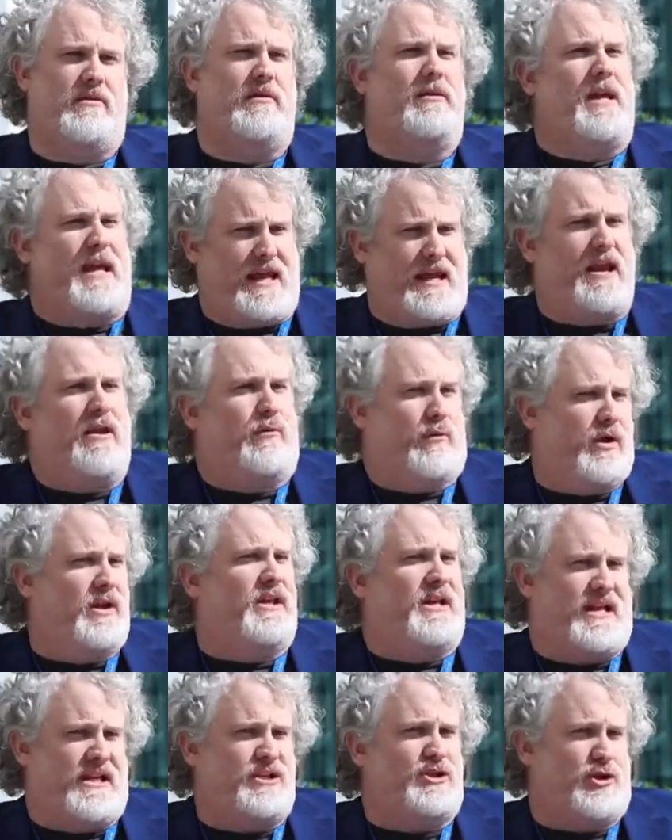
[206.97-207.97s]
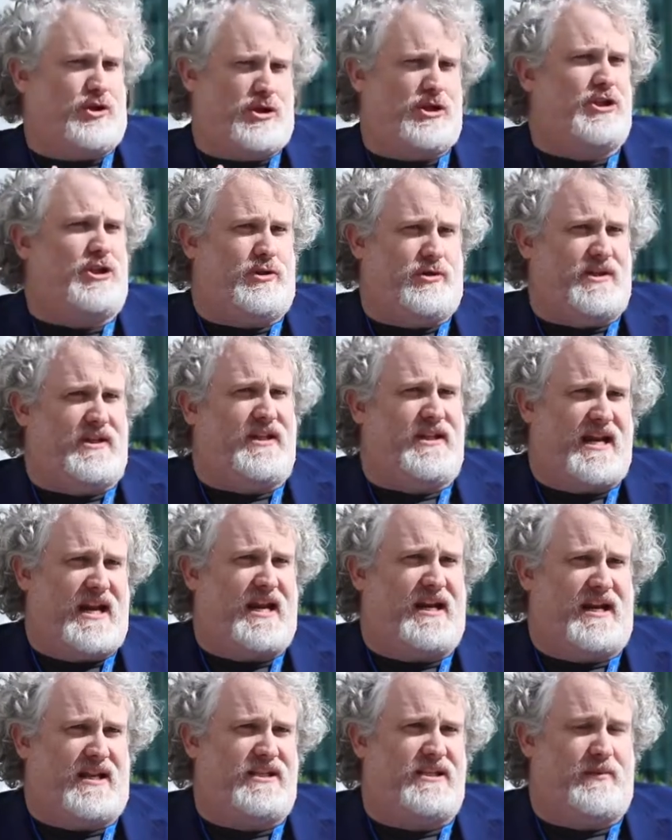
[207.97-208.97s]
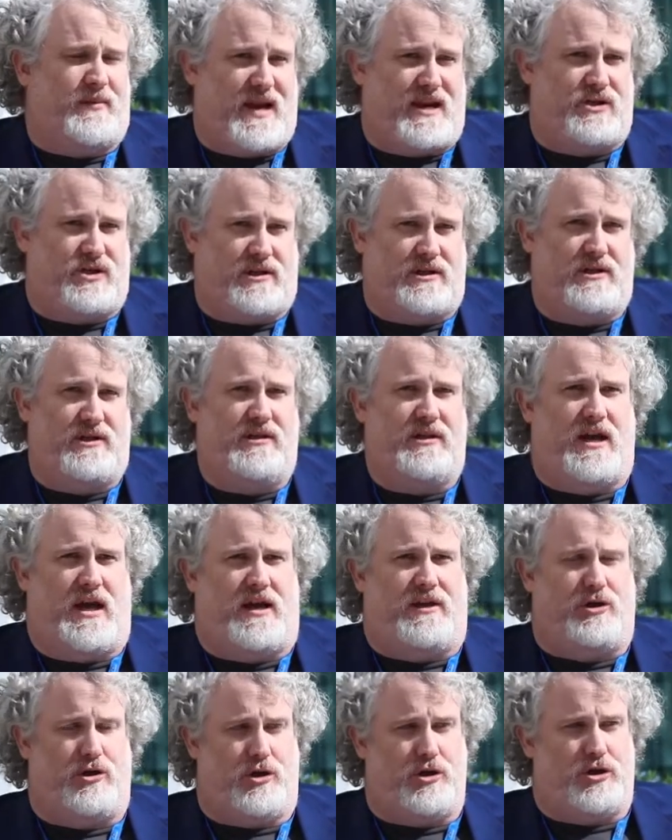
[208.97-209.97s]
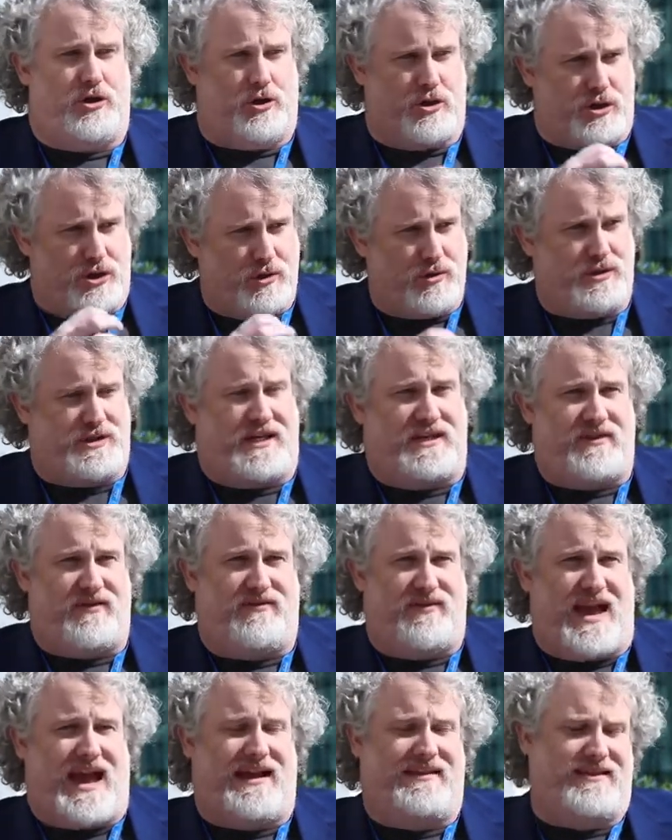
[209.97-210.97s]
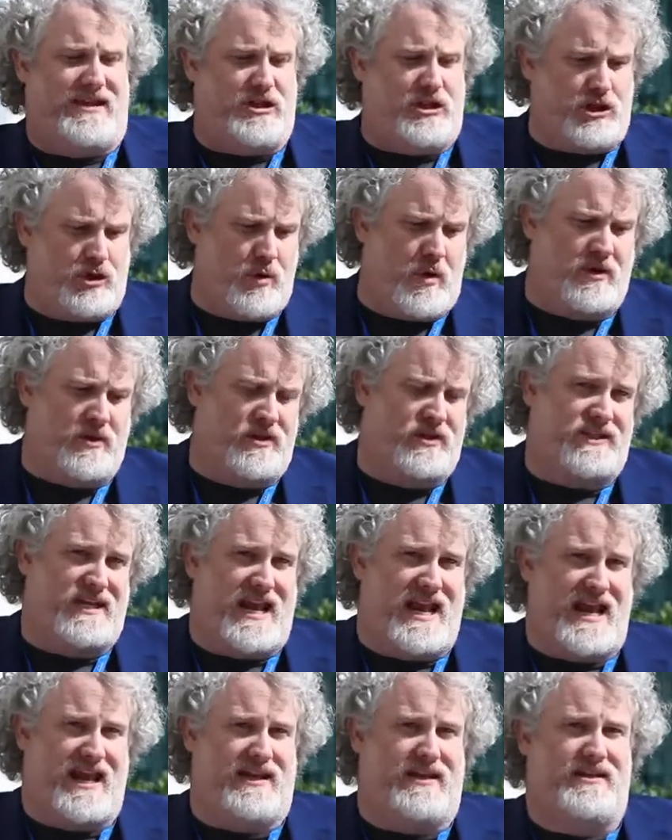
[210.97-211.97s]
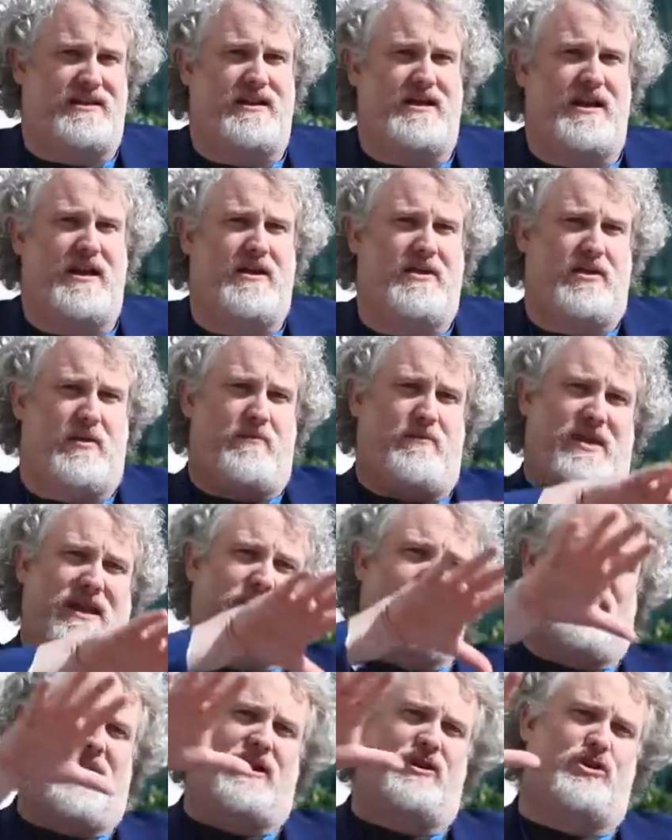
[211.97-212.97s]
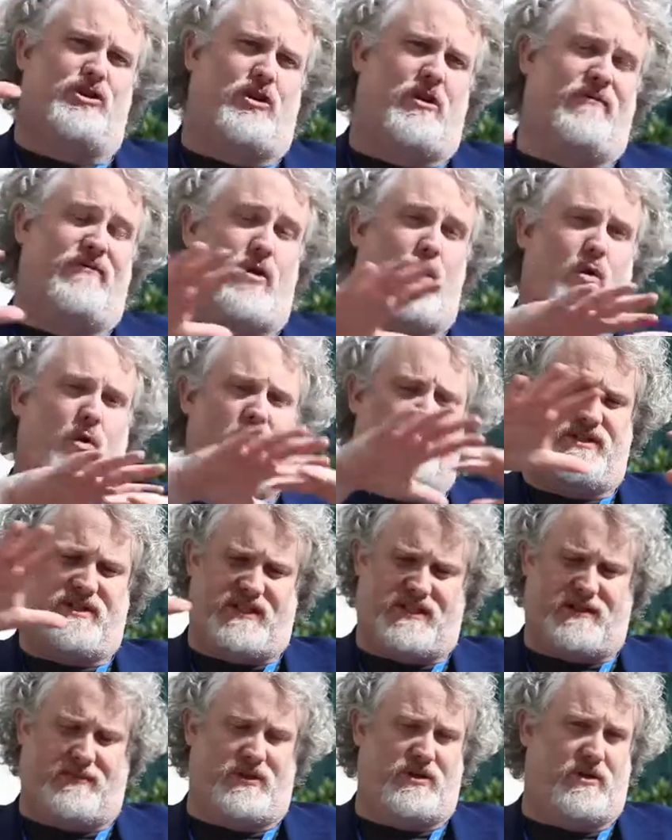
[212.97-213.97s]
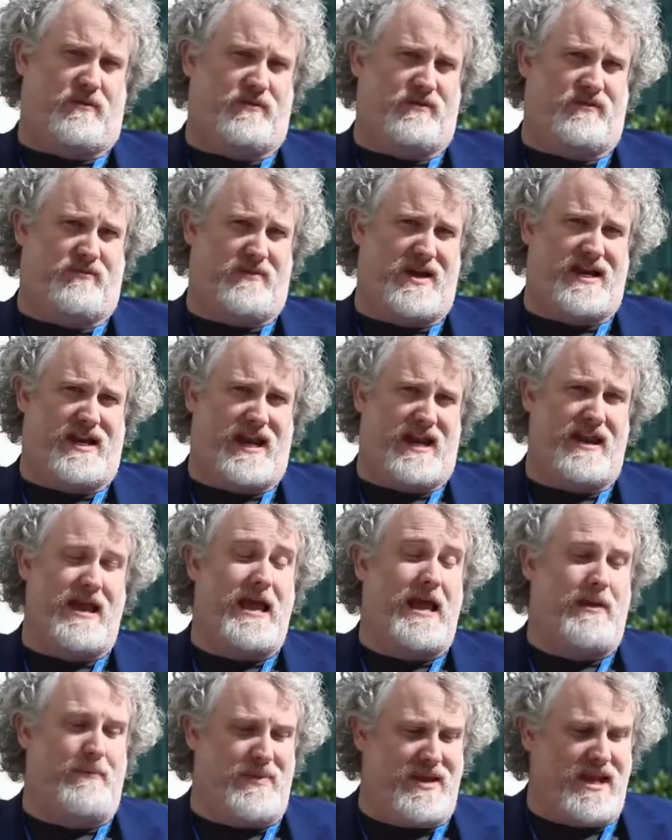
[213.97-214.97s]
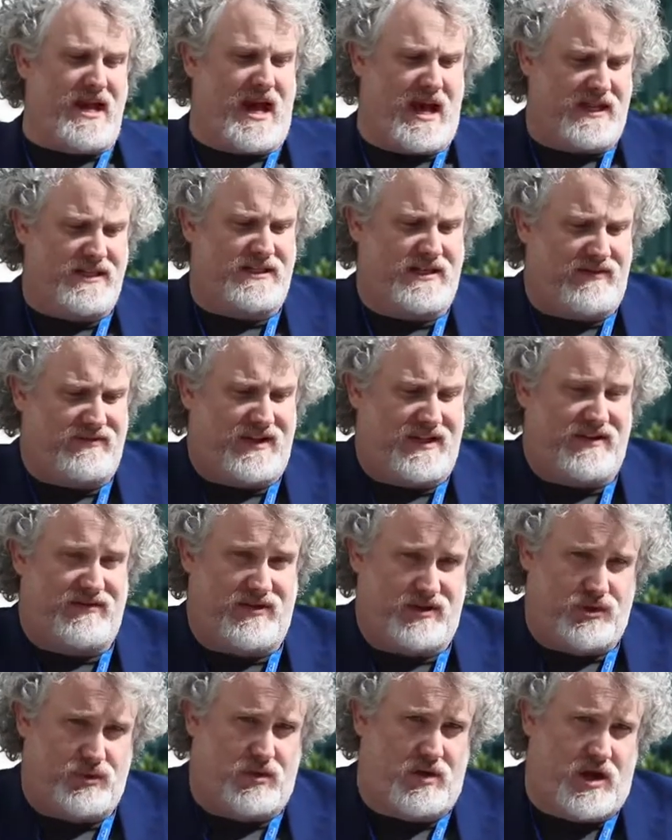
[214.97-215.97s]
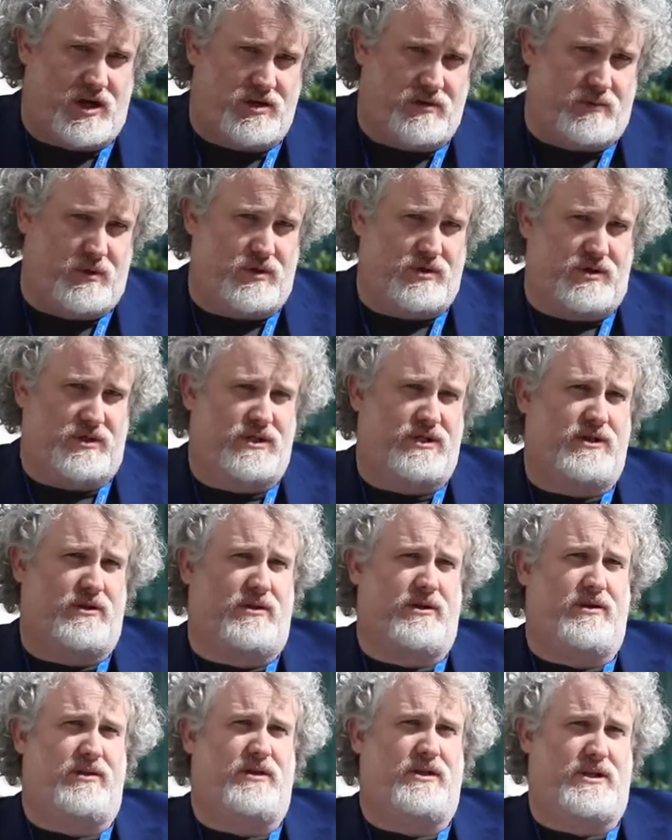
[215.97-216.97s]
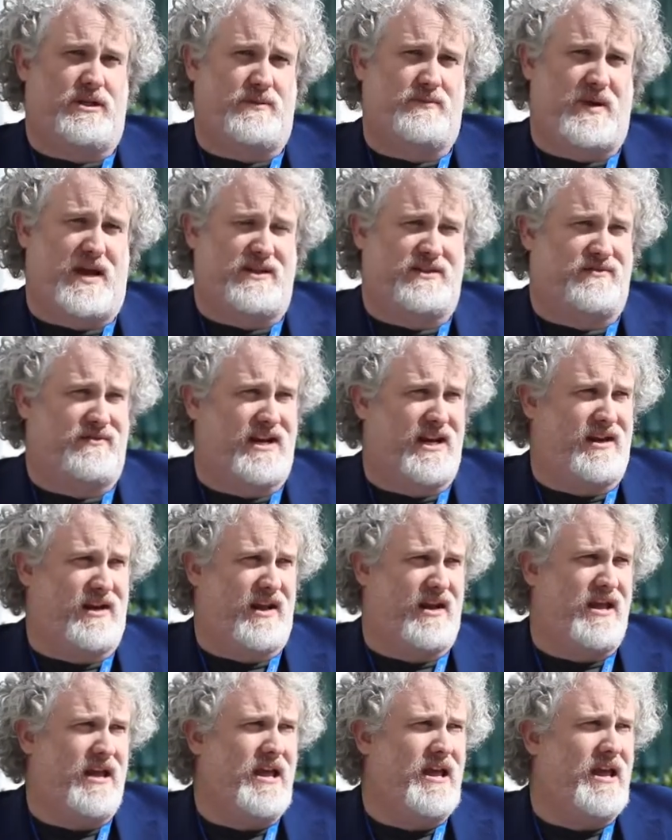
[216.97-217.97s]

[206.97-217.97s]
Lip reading: it really is, you're just using the data against the patient. You're using the fact that you understand the big picture of the whole system in terms of money because of individual contributions to these piles of data,